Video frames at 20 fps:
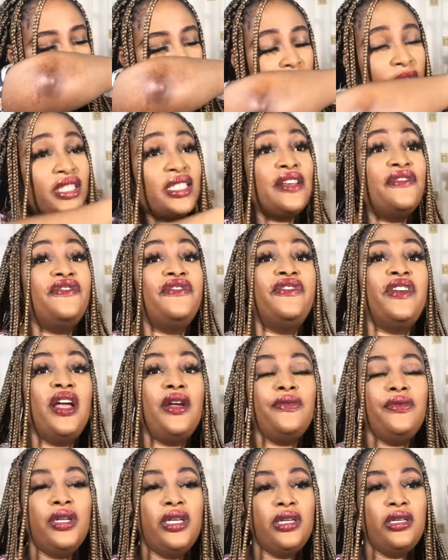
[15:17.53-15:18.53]
it's a
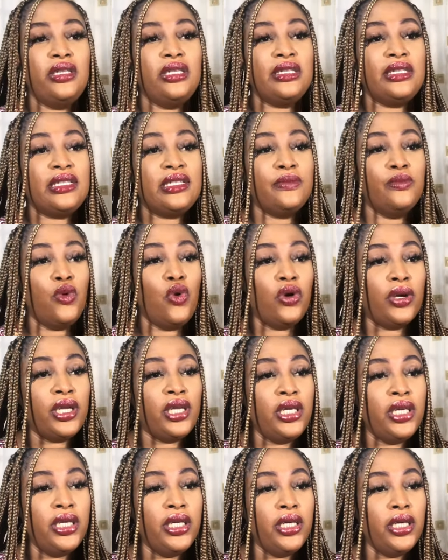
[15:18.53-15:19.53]
very
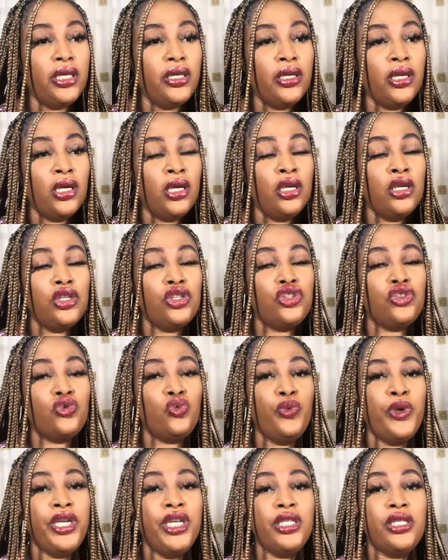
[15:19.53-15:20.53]
smoky,
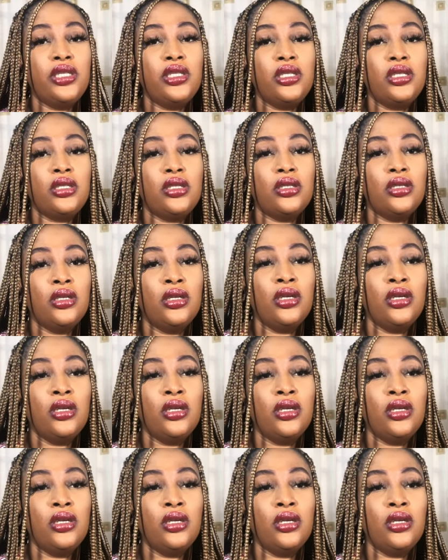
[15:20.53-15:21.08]
sweet,